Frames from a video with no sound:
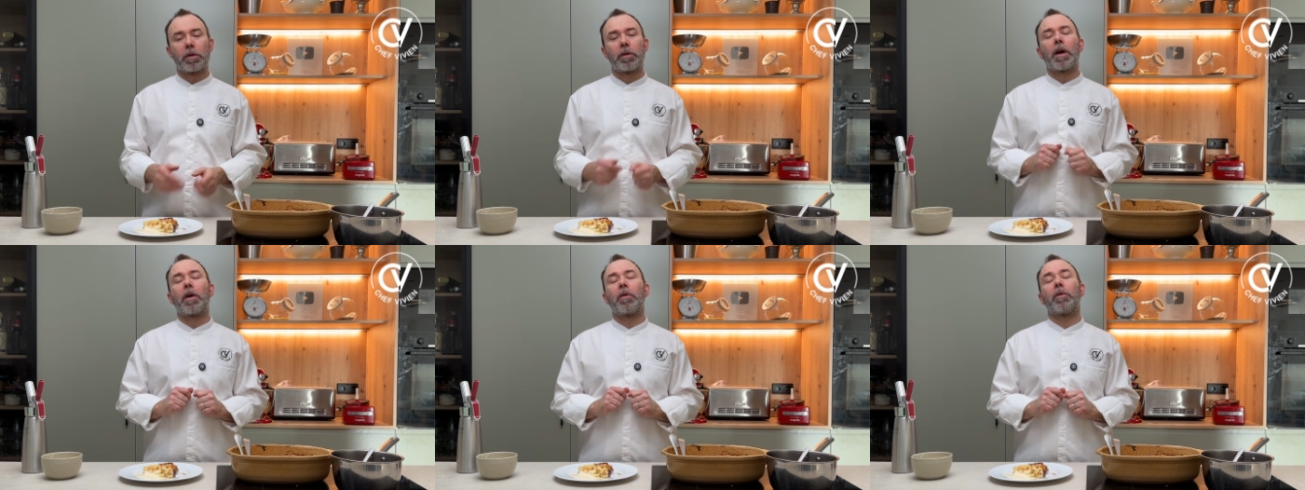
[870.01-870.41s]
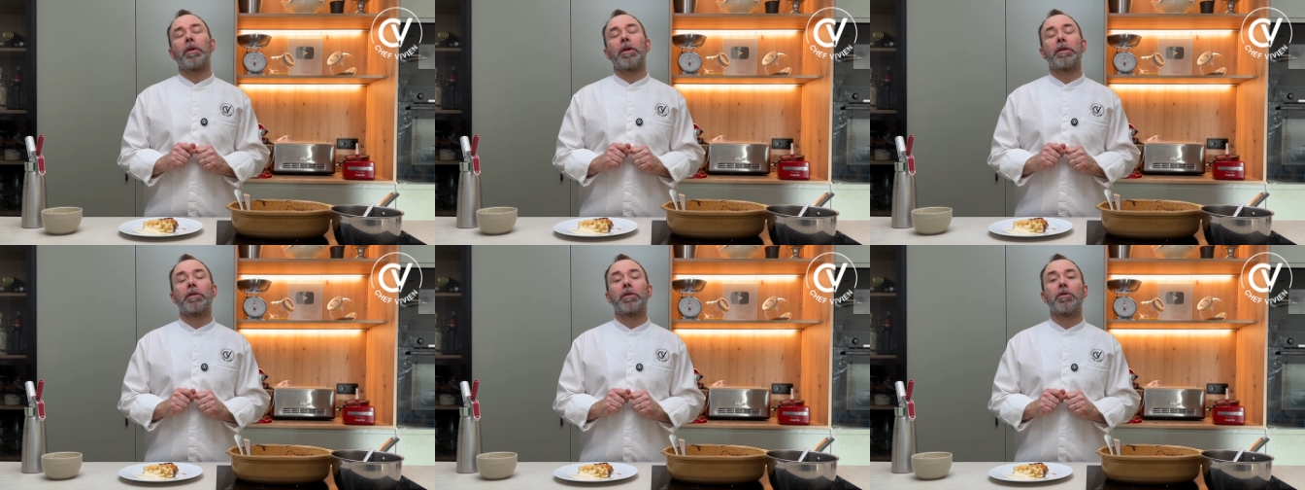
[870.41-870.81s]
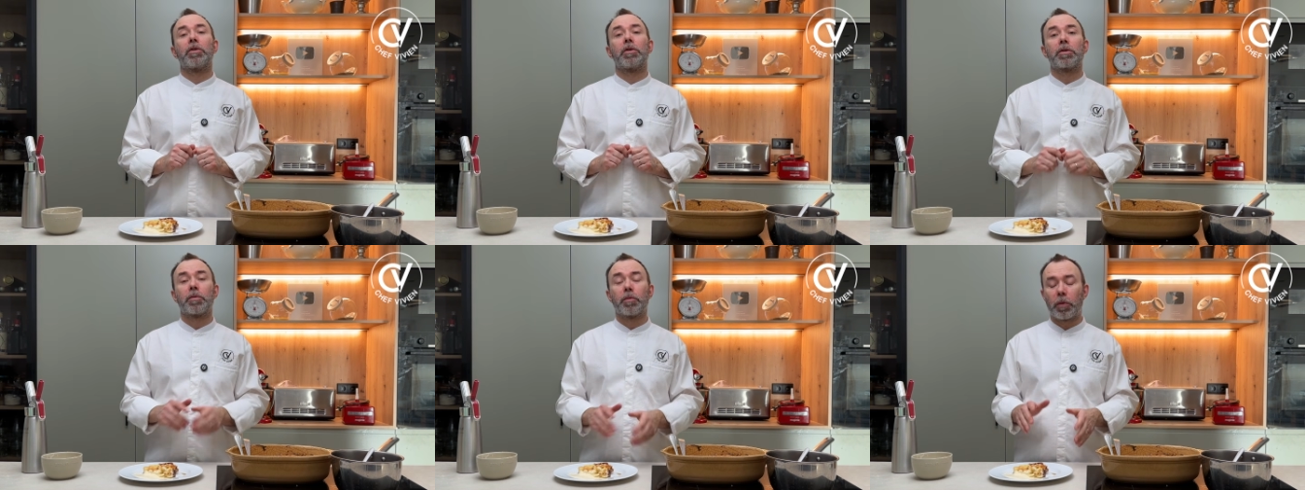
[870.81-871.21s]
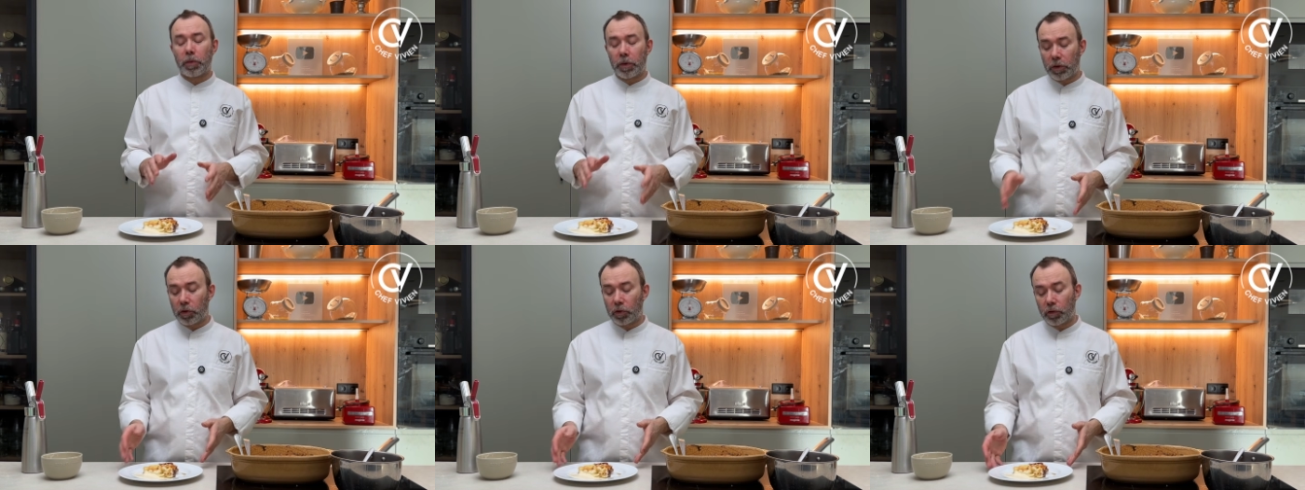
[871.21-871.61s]
Now it's just
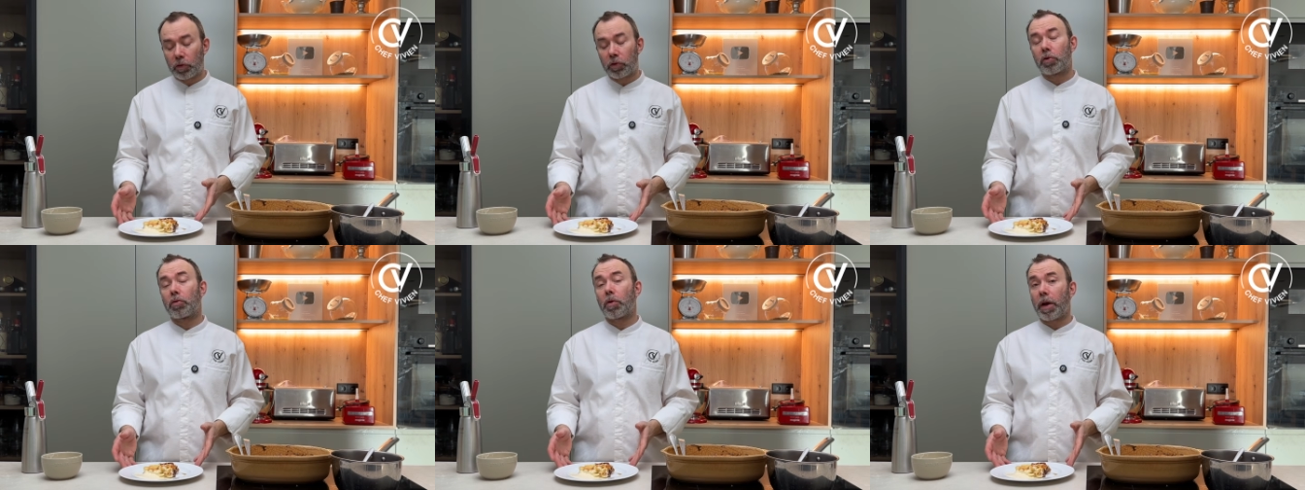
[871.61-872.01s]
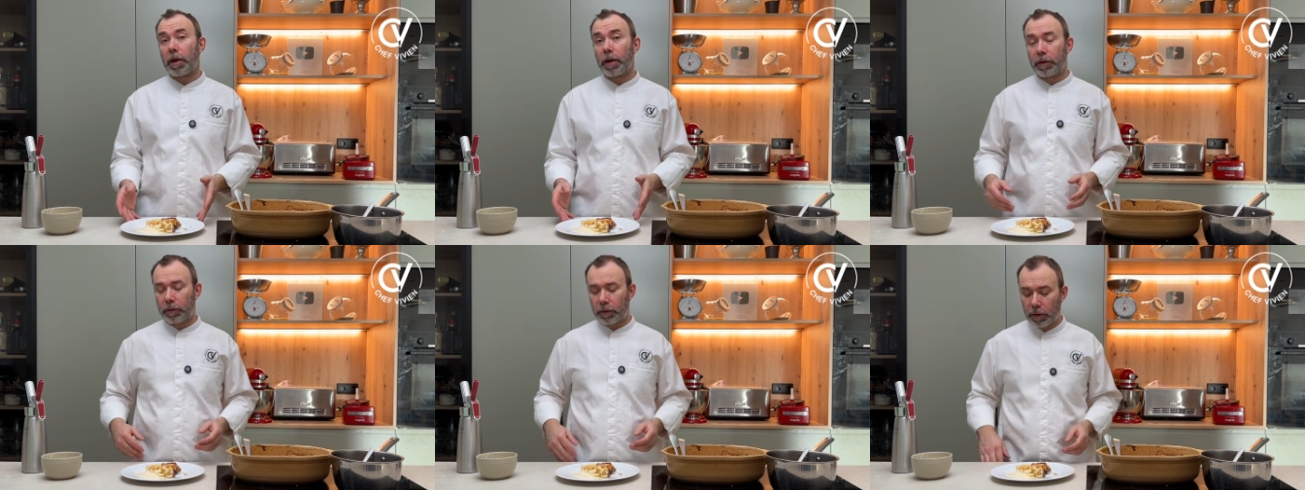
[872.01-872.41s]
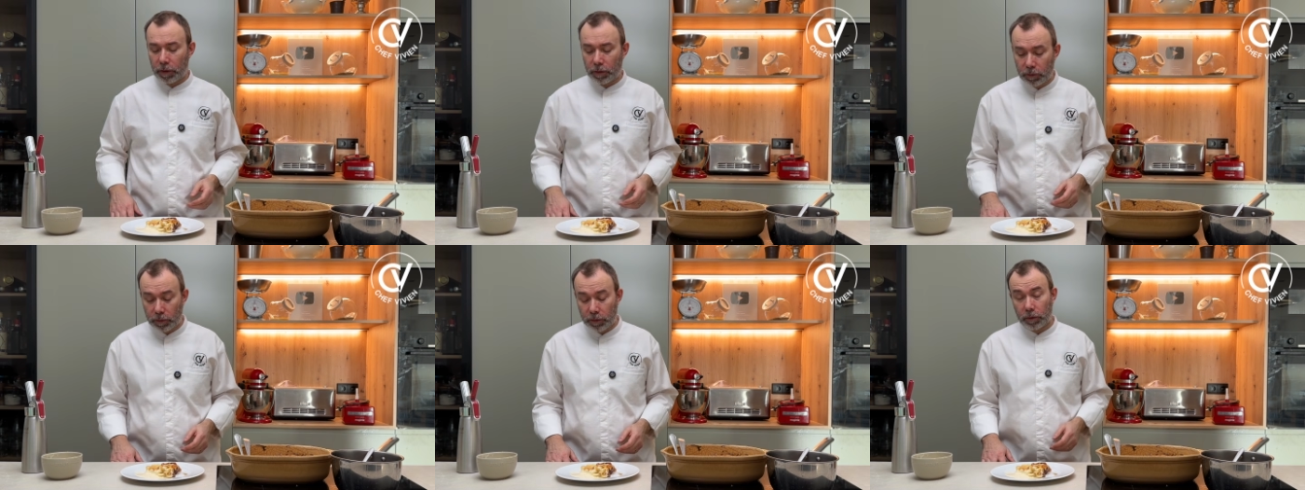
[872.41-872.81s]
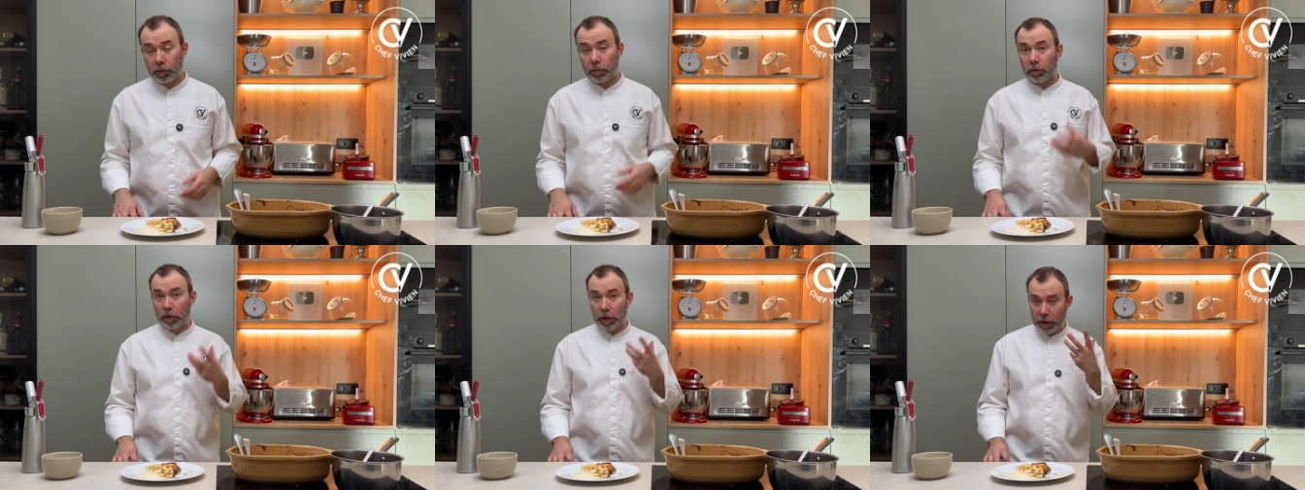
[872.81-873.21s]
moment to try it and
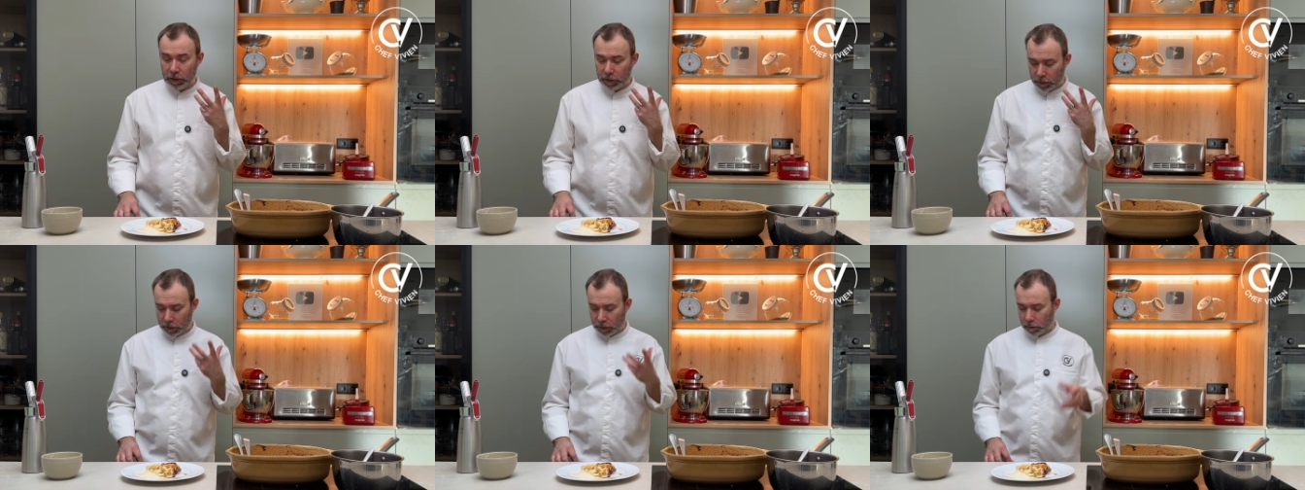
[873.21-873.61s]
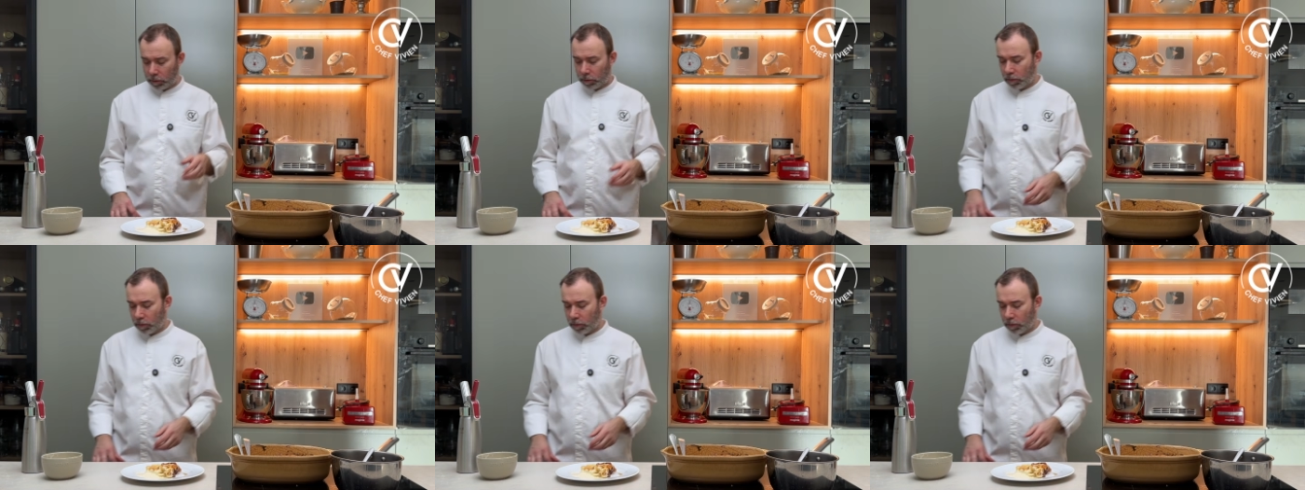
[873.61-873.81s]
to taste it